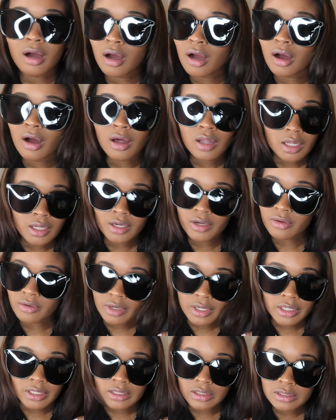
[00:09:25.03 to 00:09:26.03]
all the
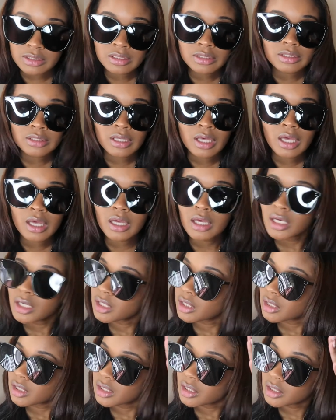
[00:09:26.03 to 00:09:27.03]
greens.
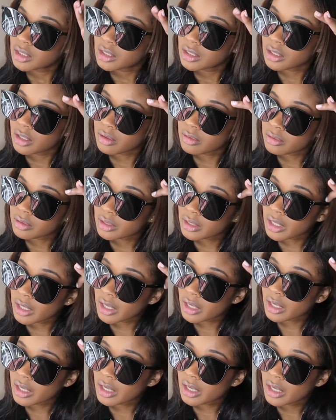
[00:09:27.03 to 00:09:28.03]

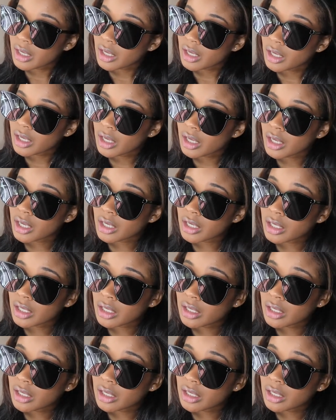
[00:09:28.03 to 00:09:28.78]
Okay, I